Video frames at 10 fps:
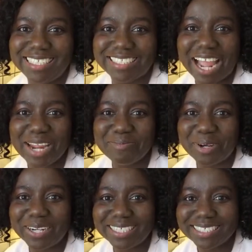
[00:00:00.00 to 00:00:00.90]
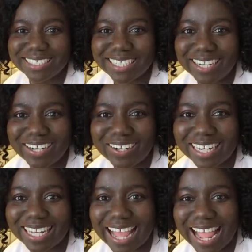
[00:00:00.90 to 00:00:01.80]
Diamond
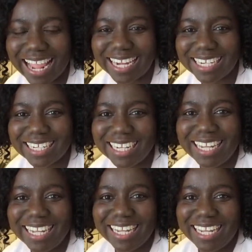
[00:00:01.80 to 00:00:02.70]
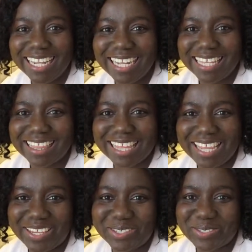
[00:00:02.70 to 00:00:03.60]
online.
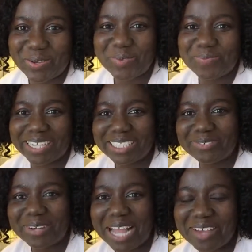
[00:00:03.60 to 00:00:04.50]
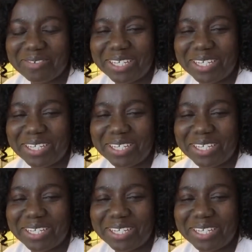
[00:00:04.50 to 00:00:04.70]
Thank you so much for having